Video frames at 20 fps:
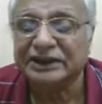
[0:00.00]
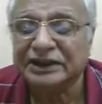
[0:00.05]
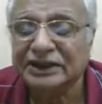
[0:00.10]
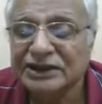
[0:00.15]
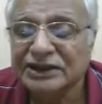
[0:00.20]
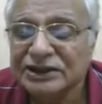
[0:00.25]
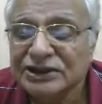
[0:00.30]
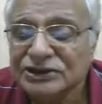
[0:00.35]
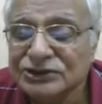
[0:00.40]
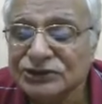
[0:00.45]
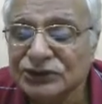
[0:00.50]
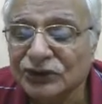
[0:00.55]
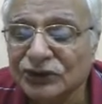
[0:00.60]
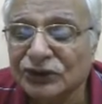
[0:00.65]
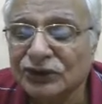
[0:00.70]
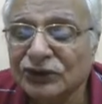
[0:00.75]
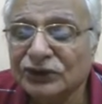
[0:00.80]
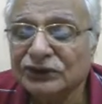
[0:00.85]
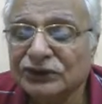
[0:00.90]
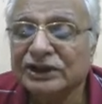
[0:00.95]

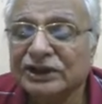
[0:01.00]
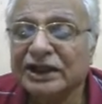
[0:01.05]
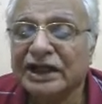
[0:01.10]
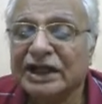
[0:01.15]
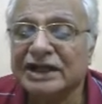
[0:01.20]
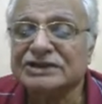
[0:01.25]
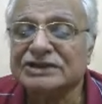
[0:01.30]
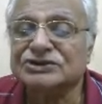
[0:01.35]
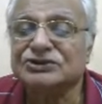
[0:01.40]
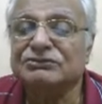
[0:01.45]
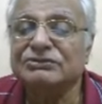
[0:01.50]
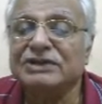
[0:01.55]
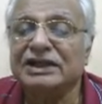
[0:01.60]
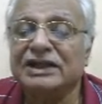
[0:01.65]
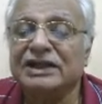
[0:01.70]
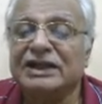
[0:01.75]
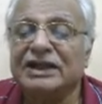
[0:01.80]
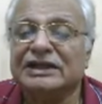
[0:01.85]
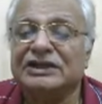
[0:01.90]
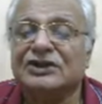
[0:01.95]
So there has to be a
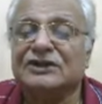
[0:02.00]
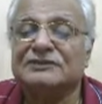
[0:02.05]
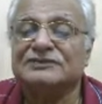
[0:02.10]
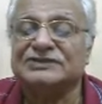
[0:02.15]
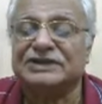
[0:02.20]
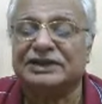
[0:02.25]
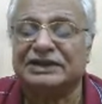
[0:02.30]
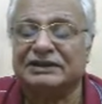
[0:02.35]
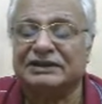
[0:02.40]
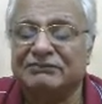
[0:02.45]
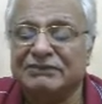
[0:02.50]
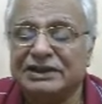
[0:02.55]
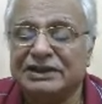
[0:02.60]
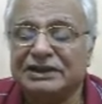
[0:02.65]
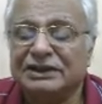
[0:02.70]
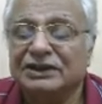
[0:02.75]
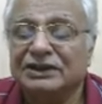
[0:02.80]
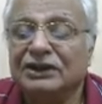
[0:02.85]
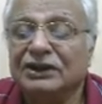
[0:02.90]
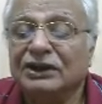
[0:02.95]
letter of settlement
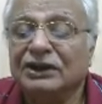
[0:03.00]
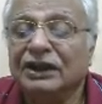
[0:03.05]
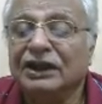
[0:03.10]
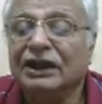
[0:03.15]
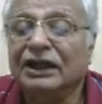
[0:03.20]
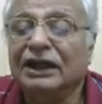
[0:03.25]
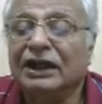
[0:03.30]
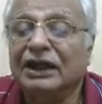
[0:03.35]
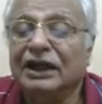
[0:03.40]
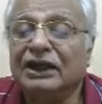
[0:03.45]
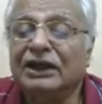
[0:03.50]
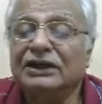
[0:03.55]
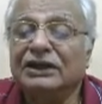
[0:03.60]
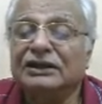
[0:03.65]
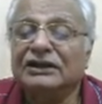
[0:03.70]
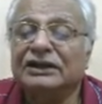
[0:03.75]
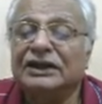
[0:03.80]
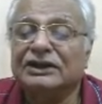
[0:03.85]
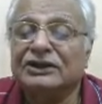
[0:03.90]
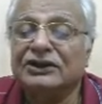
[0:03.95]
and
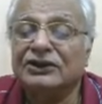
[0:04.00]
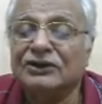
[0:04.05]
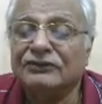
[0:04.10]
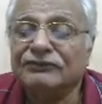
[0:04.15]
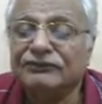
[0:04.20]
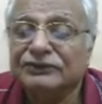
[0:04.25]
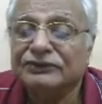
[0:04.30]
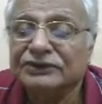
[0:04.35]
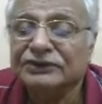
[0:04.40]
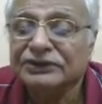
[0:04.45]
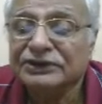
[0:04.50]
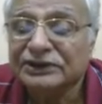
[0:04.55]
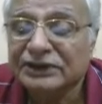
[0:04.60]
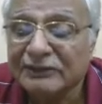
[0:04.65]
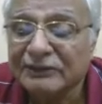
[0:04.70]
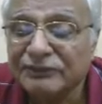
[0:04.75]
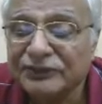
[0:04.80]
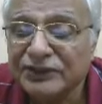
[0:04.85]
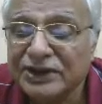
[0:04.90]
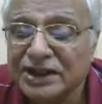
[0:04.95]
letter of
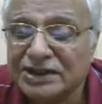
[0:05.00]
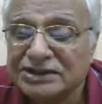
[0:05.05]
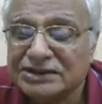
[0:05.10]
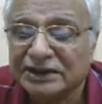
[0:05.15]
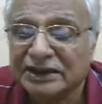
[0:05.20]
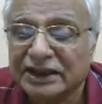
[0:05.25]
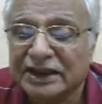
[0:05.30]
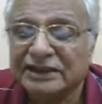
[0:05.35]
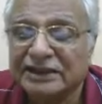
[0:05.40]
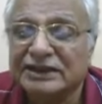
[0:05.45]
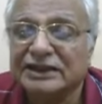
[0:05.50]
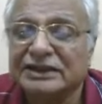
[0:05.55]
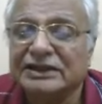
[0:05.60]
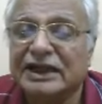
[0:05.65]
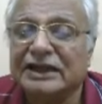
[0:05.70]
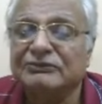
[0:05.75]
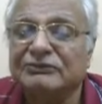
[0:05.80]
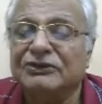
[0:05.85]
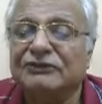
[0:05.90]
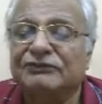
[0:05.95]
repudiation. At the
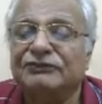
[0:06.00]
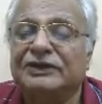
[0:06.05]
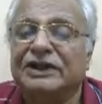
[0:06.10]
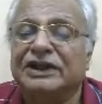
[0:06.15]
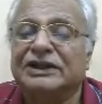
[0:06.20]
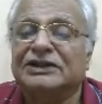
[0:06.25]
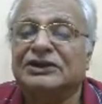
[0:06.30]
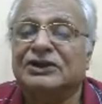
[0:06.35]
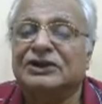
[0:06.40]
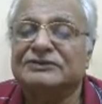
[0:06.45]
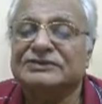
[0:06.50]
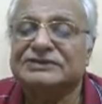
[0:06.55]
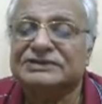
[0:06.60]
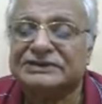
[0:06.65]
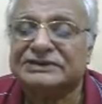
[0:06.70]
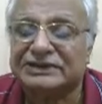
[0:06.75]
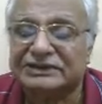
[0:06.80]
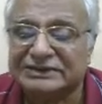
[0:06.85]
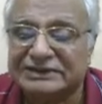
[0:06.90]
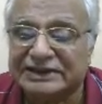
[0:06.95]
time of letter of
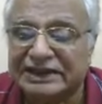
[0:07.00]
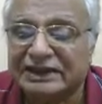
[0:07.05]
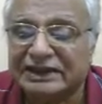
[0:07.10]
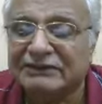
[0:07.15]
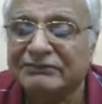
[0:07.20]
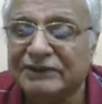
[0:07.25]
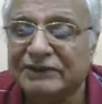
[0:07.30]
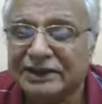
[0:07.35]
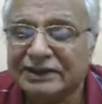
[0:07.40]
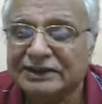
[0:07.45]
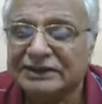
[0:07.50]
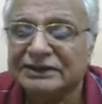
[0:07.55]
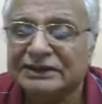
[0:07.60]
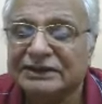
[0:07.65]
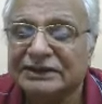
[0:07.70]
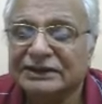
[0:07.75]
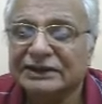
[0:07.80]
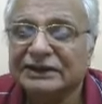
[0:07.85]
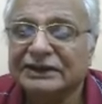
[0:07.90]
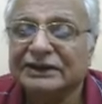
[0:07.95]
settlement,
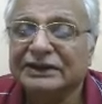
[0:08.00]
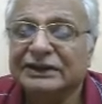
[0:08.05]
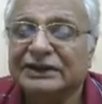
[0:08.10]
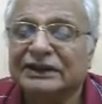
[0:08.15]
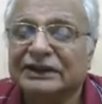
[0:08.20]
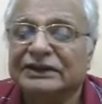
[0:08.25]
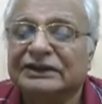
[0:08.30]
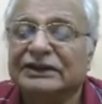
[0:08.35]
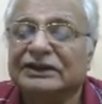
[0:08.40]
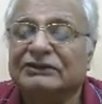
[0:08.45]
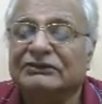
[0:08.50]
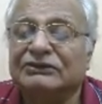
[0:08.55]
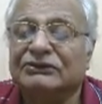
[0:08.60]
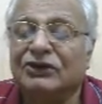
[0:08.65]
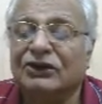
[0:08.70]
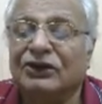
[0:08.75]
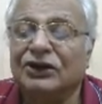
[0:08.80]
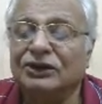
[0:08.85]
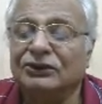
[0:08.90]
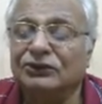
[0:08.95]

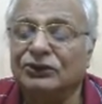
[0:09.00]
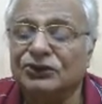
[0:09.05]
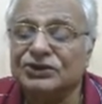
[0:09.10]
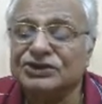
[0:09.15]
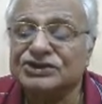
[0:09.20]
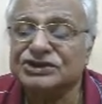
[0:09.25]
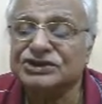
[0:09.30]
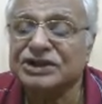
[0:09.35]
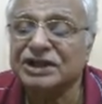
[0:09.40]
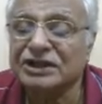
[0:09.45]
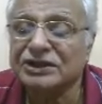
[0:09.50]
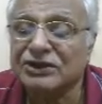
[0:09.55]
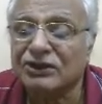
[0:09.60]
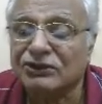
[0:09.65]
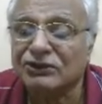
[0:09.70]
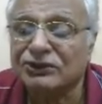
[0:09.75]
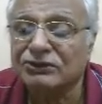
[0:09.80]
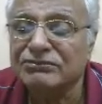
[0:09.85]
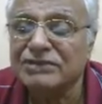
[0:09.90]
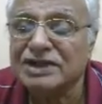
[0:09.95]
all original
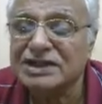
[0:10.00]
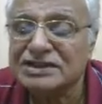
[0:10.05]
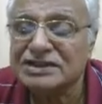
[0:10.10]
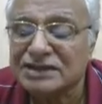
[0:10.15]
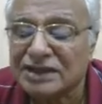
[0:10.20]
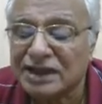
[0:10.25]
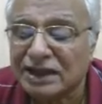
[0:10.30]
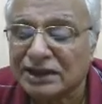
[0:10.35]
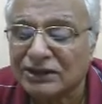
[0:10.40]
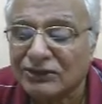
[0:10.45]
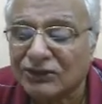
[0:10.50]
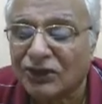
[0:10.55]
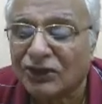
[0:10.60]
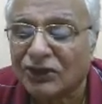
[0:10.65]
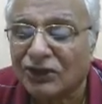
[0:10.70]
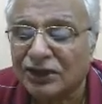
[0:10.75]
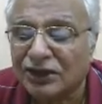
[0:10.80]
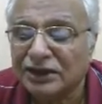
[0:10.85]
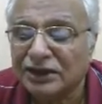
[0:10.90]
documents are called,